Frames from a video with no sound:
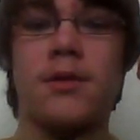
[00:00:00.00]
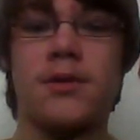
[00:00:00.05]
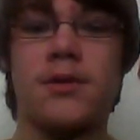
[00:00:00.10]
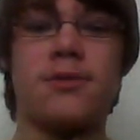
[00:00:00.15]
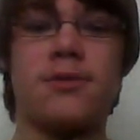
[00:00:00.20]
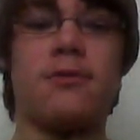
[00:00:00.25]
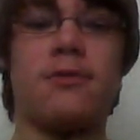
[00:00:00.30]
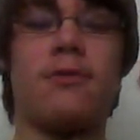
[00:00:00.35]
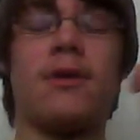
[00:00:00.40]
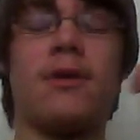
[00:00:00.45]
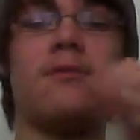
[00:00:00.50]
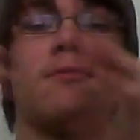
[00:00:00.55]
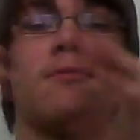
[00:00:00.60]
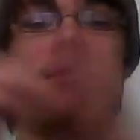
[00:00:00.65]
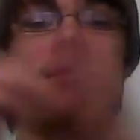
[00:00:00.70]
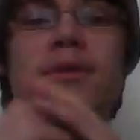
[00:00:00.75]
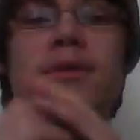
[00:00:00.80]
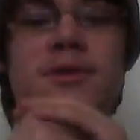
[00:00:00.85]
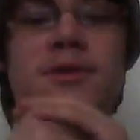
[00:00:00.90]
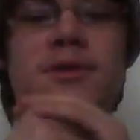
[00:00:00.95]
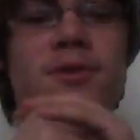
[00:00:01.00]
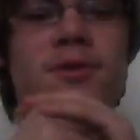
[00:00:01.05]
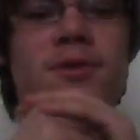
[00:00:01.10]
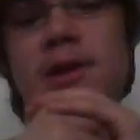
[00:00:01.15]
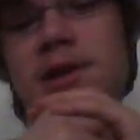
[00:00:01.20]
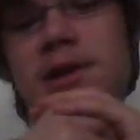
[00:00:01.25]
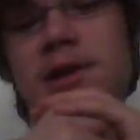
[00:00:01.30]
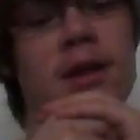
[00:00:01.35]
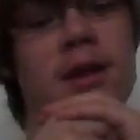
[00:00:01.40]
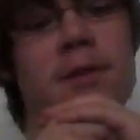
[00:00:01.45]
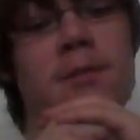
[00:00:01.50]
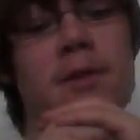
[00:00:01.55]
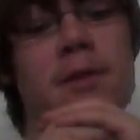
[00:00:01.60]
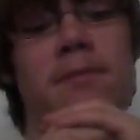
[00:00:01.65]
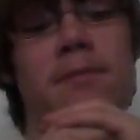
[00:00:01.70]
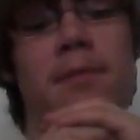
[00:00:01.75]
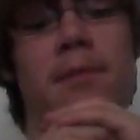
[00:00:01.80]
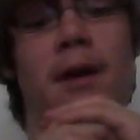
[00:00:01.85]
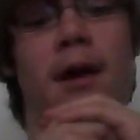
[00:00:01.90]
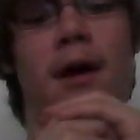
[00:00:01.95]
So what this one is going to be
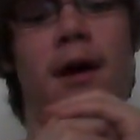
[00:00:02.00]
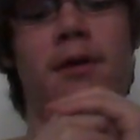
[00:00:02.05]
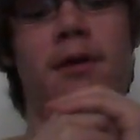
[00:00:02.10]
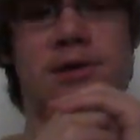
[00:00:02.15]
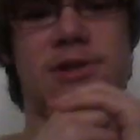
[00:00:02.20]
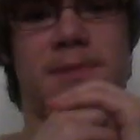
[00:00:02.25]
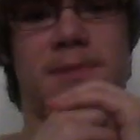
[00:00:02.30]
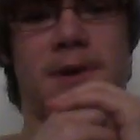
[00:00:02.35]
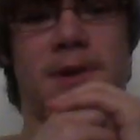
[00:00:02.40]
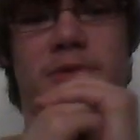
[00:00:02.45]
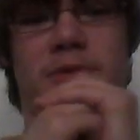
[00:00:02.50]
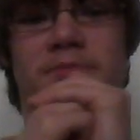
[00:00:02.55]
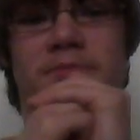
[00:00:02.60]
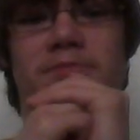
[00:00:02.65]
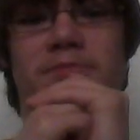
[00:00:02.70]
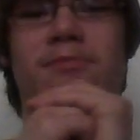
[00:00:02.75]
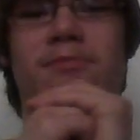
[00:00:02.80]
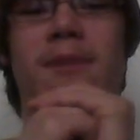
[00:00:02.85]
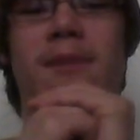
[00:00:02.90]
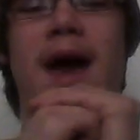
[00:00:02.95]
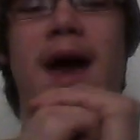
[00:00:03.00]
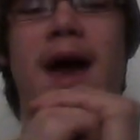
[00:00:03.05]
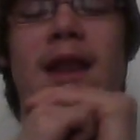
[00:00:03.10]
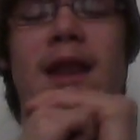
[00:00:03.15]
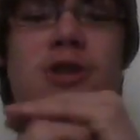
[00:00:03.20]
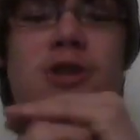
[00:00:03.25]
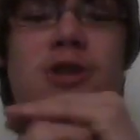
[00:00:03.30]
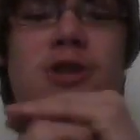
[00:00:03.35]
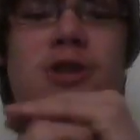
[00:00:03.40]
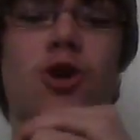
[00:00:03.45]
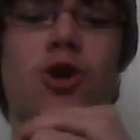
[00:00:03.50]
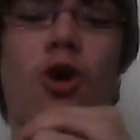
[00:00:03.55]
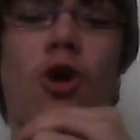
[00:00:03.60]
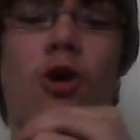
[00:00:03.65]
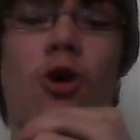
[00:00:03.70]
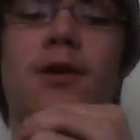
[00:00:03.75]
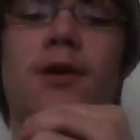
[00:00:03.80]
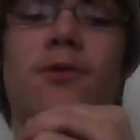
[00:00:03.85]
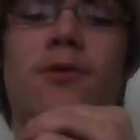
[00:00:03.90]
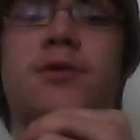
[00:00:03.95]
about is about managing and
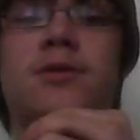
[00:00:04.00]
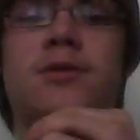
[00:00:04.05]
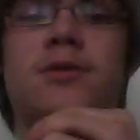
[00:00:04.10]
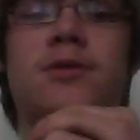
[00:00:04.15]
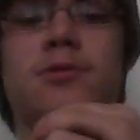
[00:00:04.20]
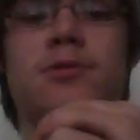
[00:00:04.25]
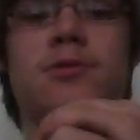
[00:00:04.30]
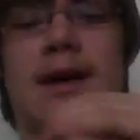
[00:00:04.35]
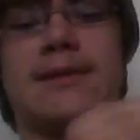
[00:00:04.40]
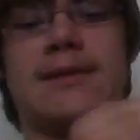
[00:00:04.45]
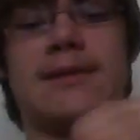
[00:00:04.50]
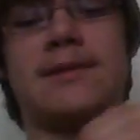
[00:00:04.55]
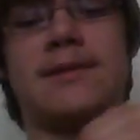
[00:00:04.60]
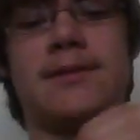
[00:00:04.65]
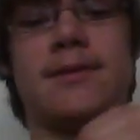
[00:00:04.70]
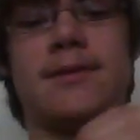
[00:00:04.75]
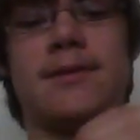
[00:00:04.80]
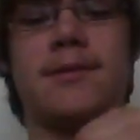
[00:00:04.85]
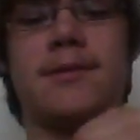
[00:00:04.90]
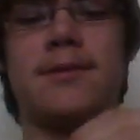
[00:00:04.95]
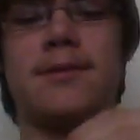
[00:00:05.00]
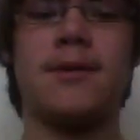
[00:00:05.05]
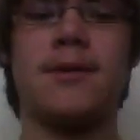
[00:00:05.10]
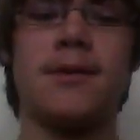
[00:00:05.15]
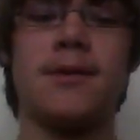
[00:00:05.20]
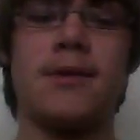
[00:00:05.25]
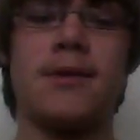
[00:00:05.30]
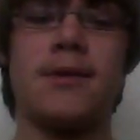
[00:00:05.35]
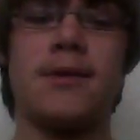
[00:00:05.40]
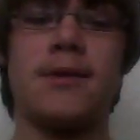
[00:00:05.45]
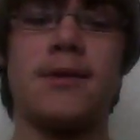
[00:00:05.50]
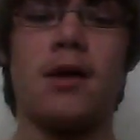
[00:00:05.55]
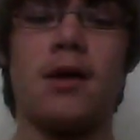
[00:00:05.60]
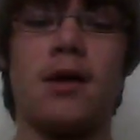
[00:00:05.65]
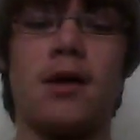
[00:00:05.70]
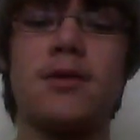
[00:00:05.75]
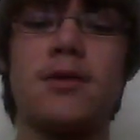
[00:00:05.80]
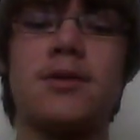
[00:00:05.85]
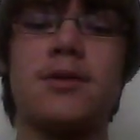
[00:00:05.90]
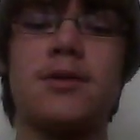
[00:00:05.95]
coping with stress. Now, this
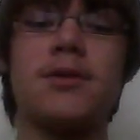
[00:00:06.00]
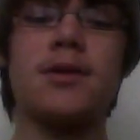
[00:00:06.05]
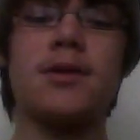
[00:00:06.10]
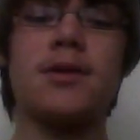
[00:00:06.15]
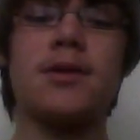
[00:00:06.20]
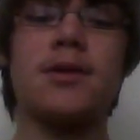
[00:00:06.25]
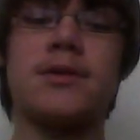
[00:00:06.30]
is a subject